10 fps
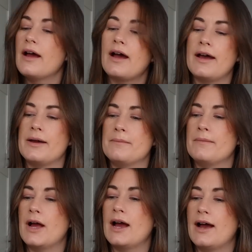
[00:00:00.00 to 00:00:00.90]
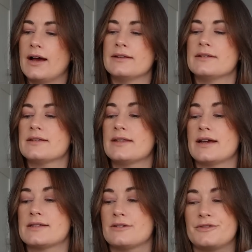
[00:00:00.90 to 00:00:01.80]
And
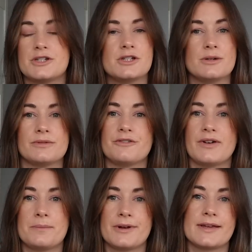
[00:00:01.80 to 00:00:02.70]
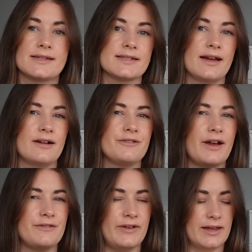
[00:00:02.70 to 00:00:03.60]
that is nothing to do with the fabric itself.
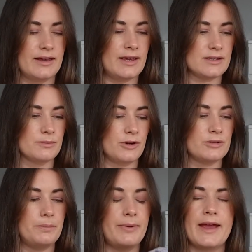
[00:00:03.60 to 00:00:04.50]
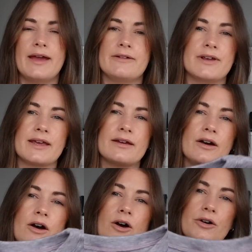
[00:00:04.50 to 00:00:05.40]
I think it's more the pairing
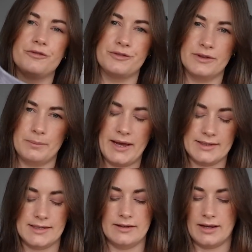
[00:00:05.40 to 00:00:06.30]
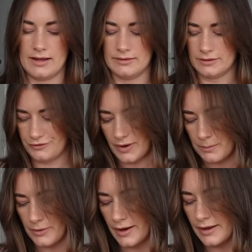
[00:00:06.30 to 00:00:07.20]
of the pattern and the
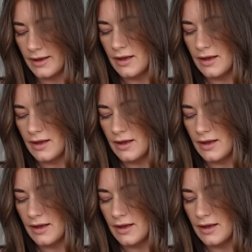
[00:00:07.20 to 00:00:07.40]
fabric.